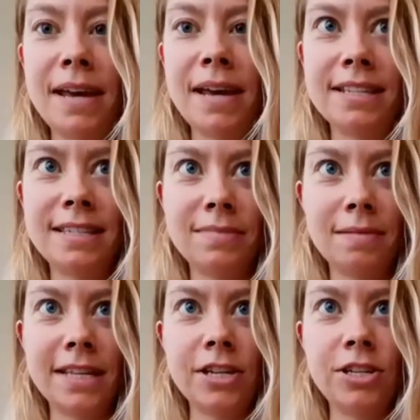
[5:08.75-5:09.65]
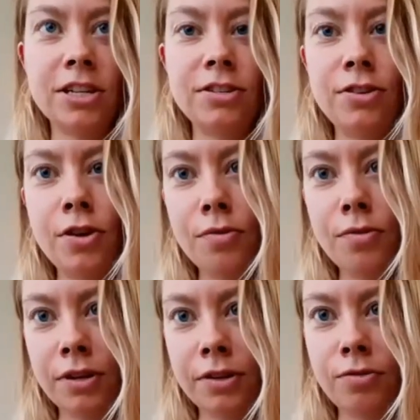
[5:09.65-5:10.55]
pain symptoms that she has no
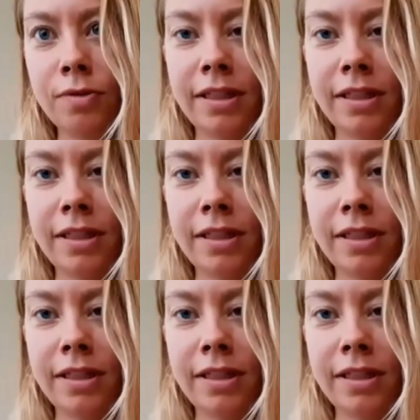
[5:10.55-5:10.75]
clue where